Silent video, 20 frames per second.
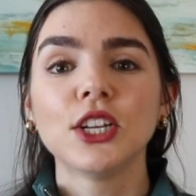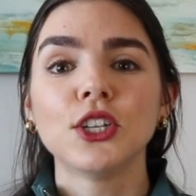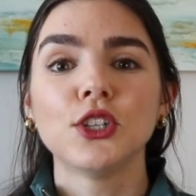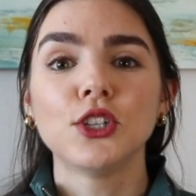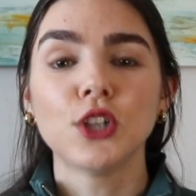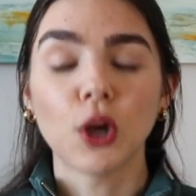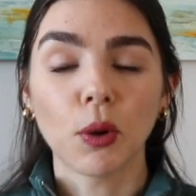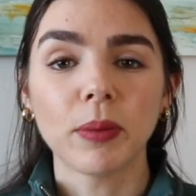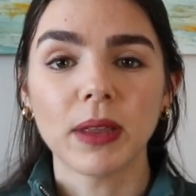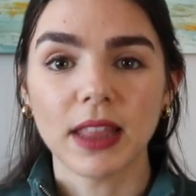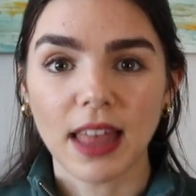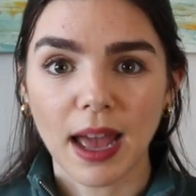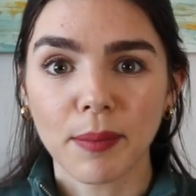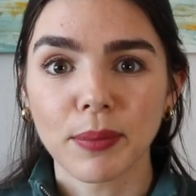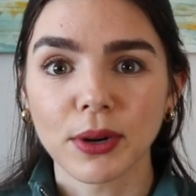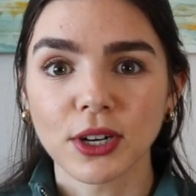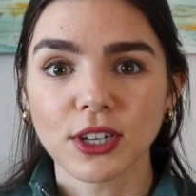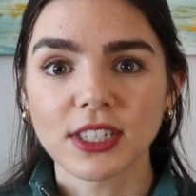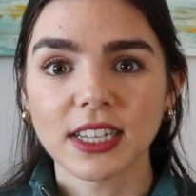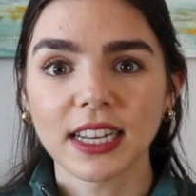Don't be that
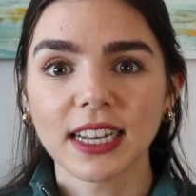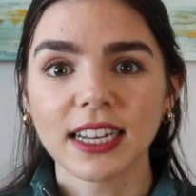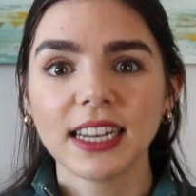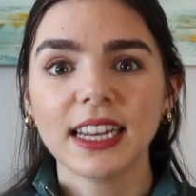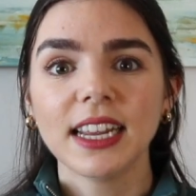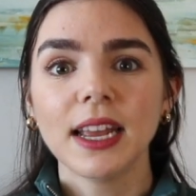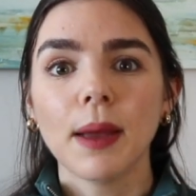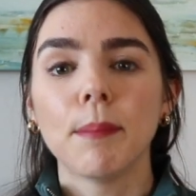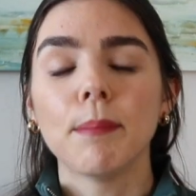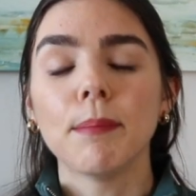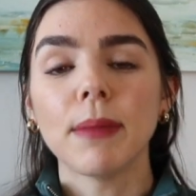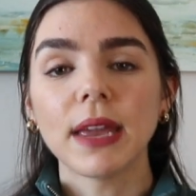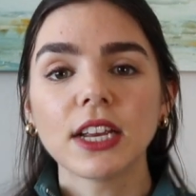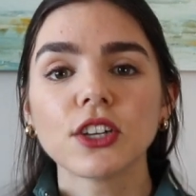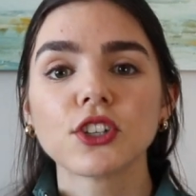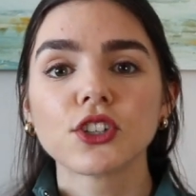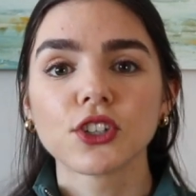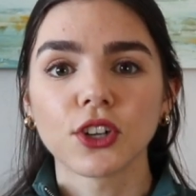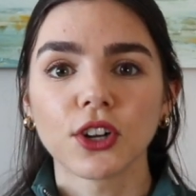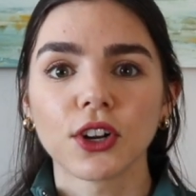person. Make
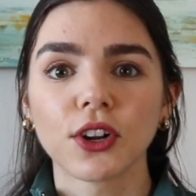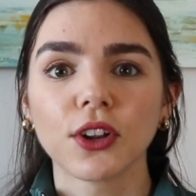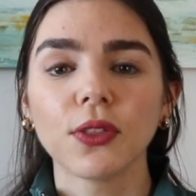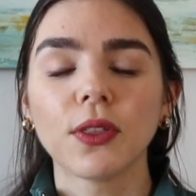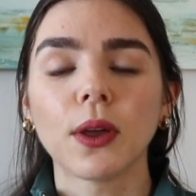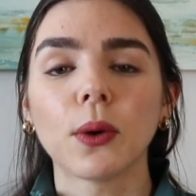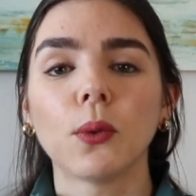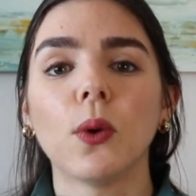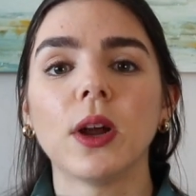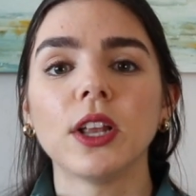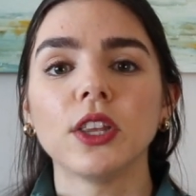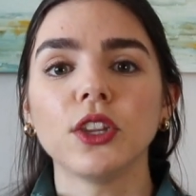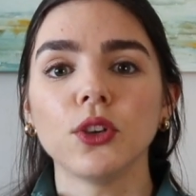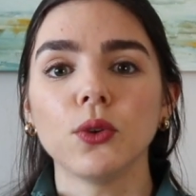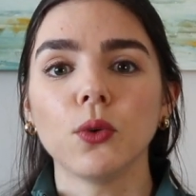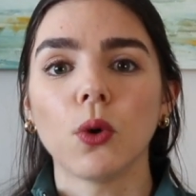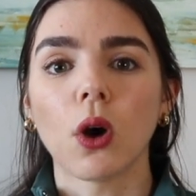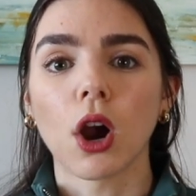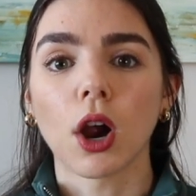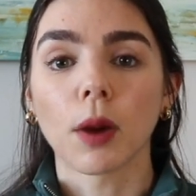sure that when
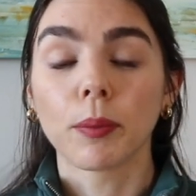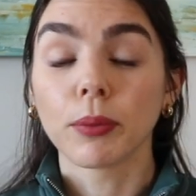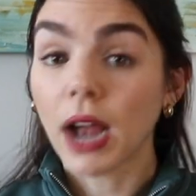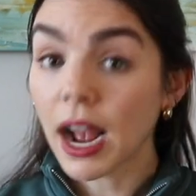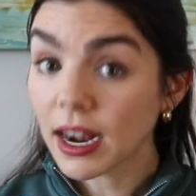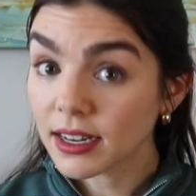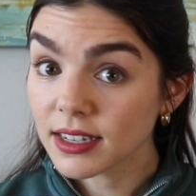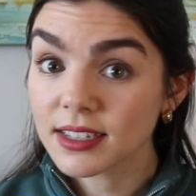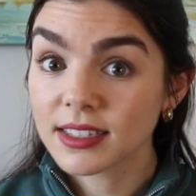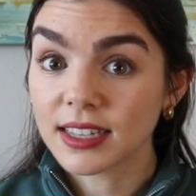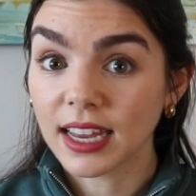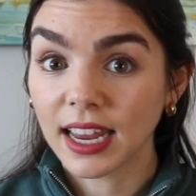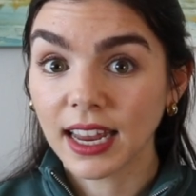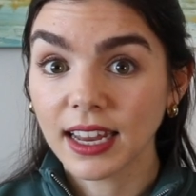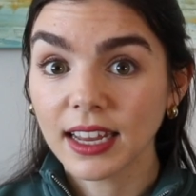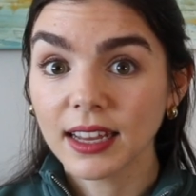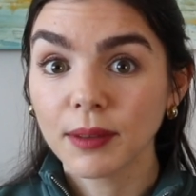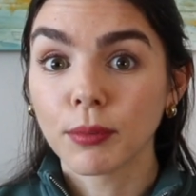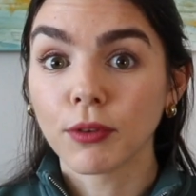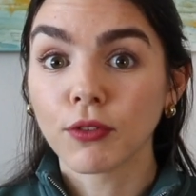you are
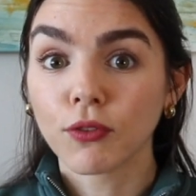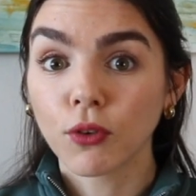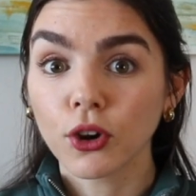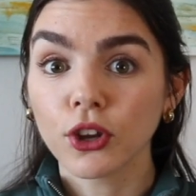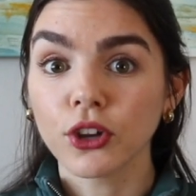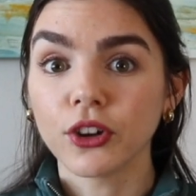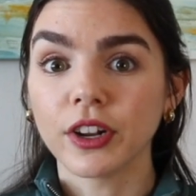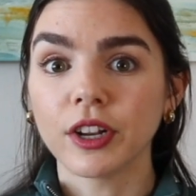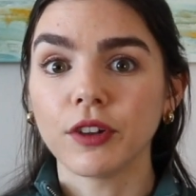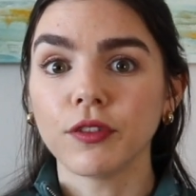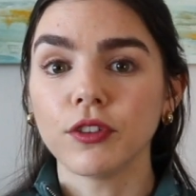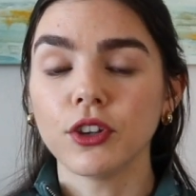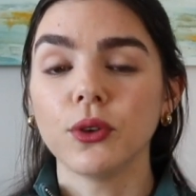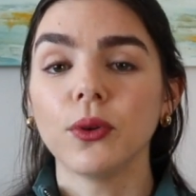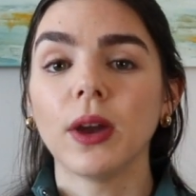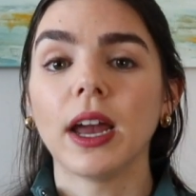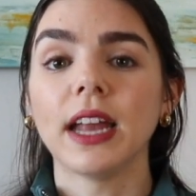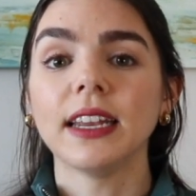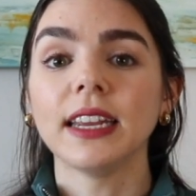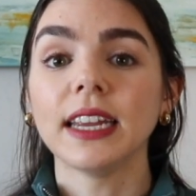practicing before your
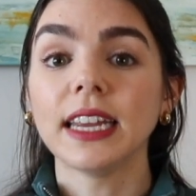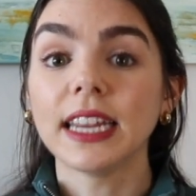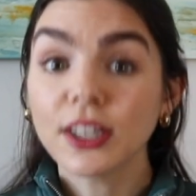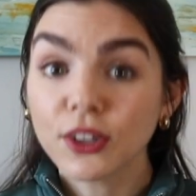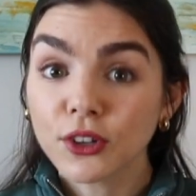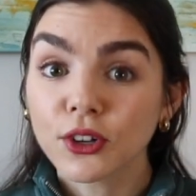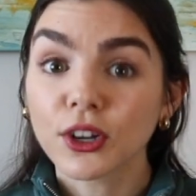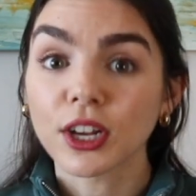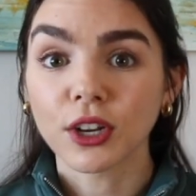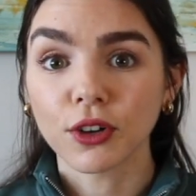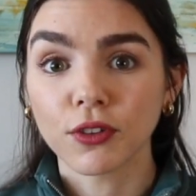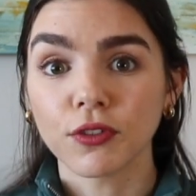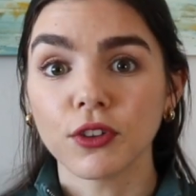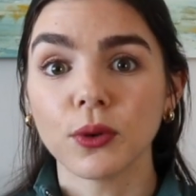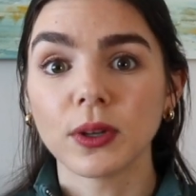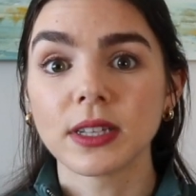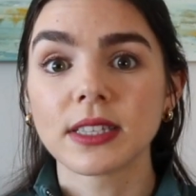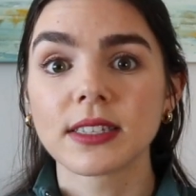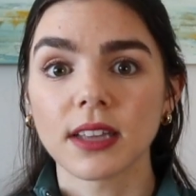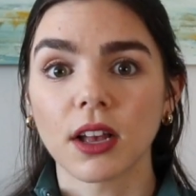interview and in your
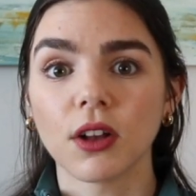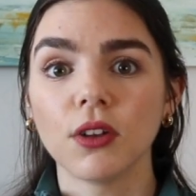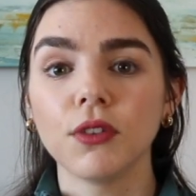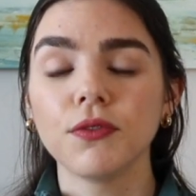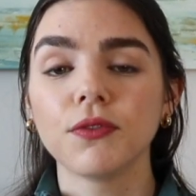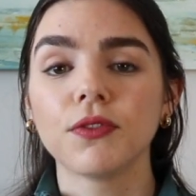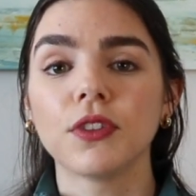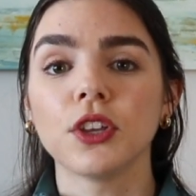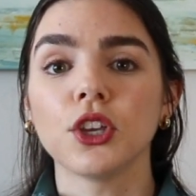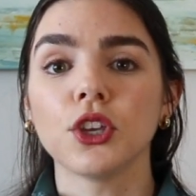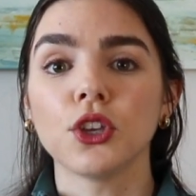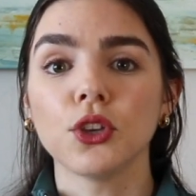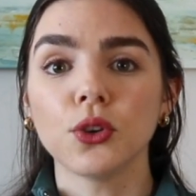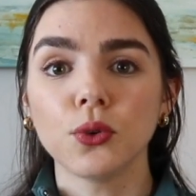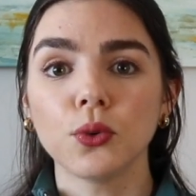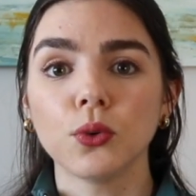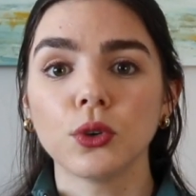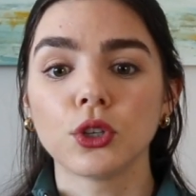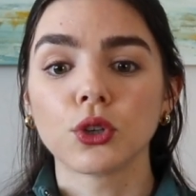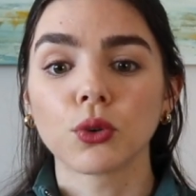interview itself, that
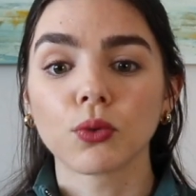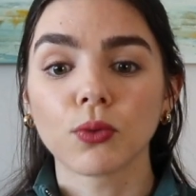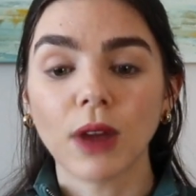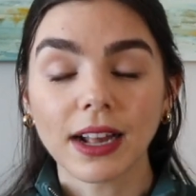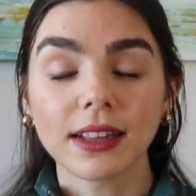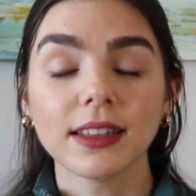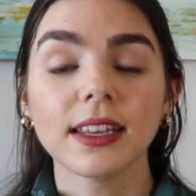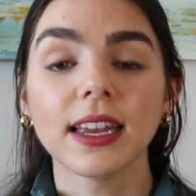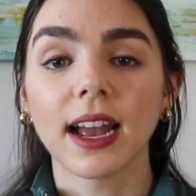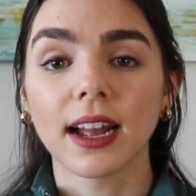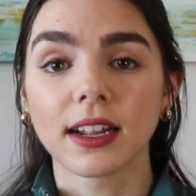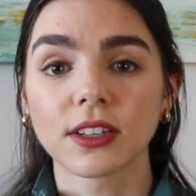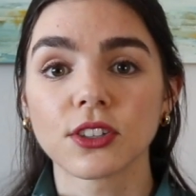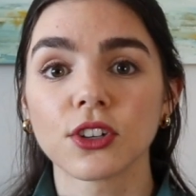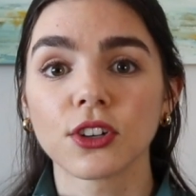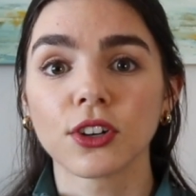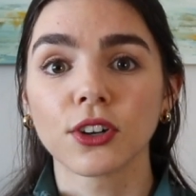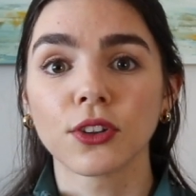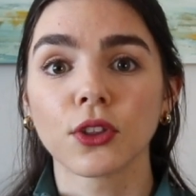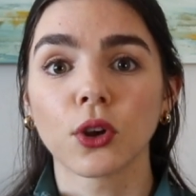you directly
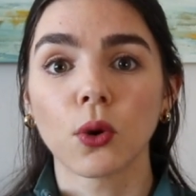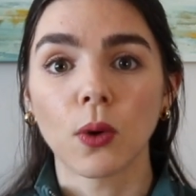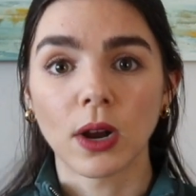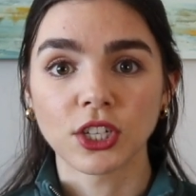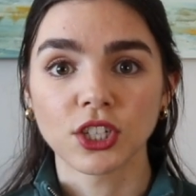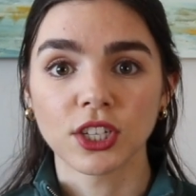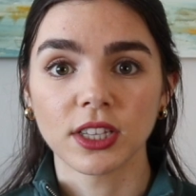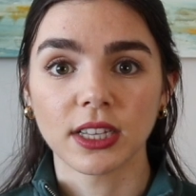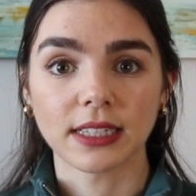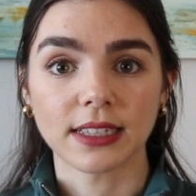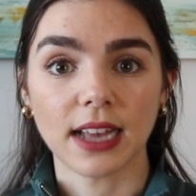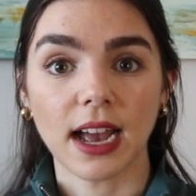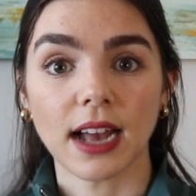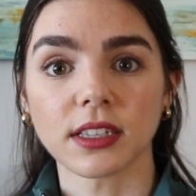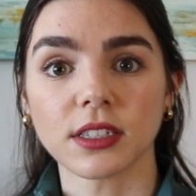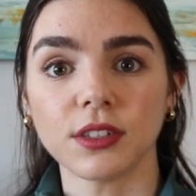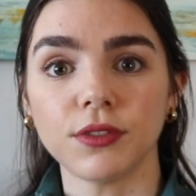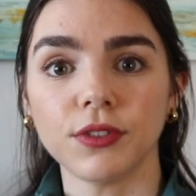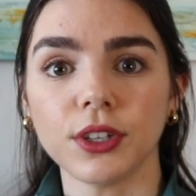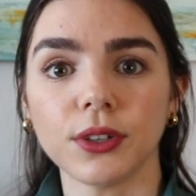answer the question that's
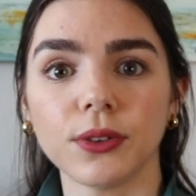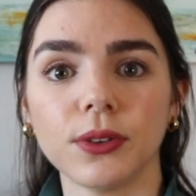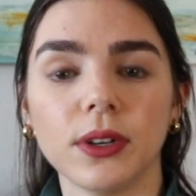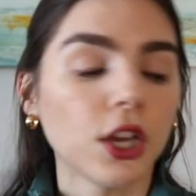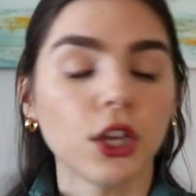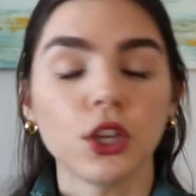asked of you.